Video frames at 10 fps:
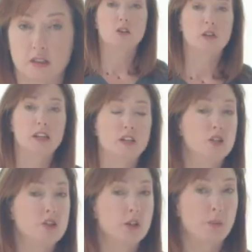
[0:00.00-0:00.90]
You need a
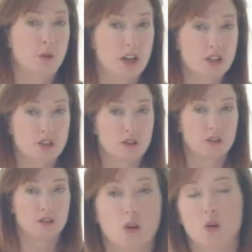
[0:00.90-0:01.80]
new toothbrush
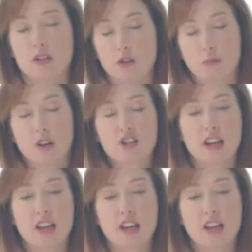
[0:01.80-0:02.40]
or toothbrush